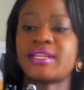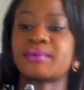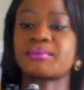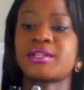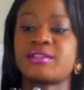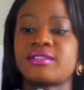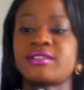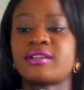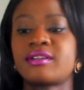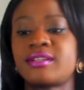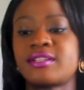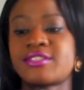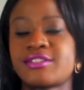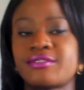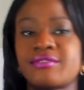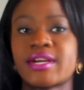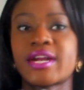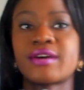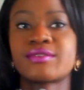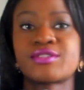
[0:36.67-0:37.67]
I'm going to turn this
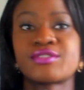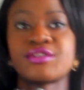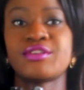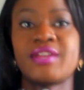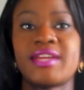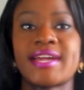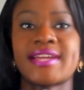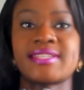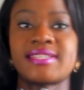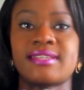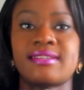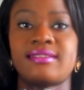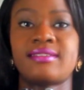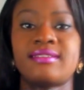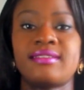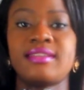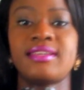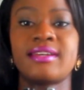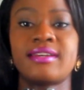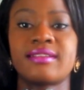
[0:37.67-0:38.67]
around so you guys can
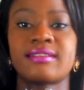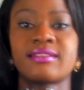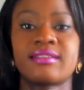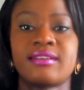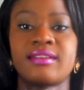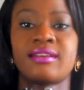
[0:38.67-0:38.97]
see it.